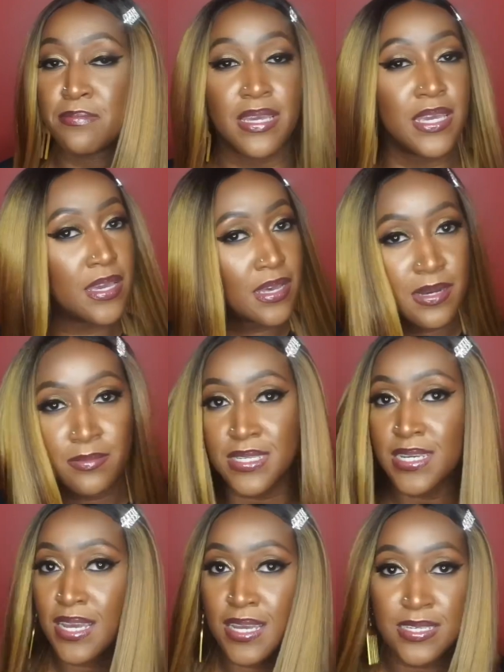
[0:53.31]
income
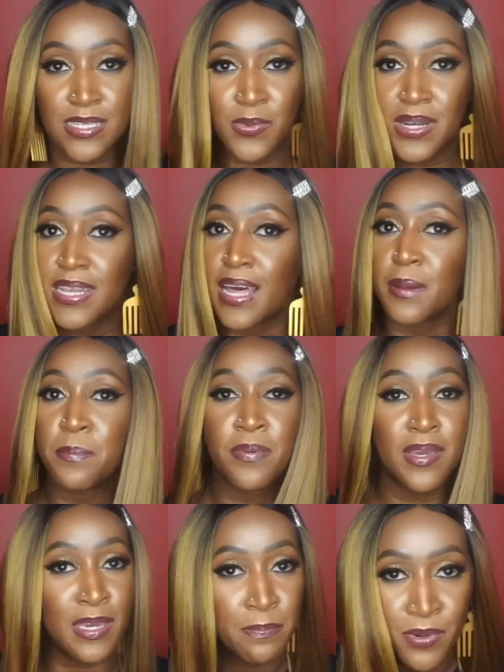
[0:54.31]
changes with a lot of
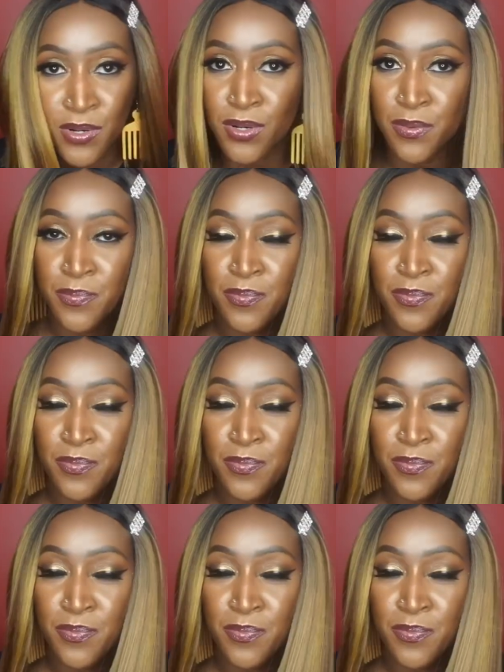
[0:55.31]
people.